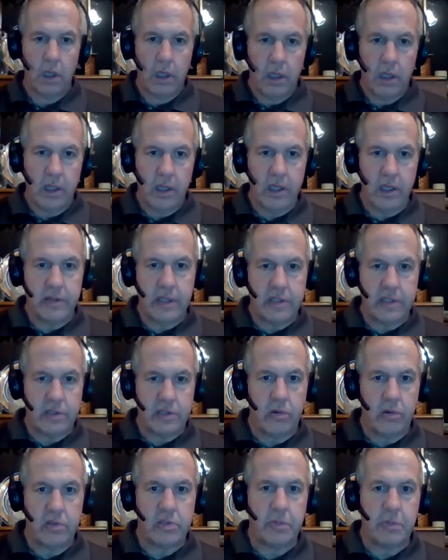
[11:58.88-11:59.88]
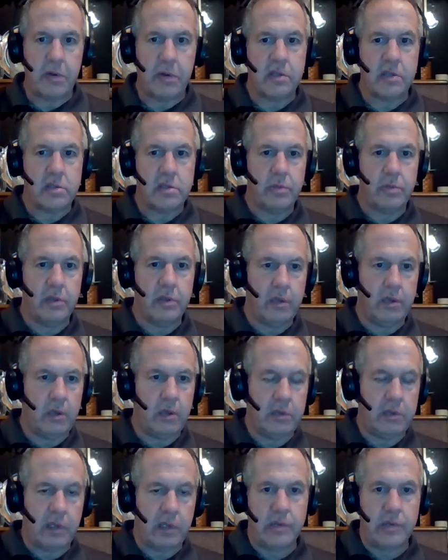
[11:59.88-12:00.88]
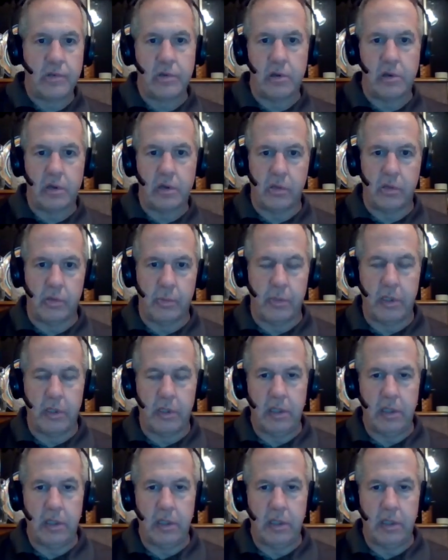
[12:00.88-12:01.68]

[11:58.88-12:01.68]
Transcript: That's always a possibility with archery equipment.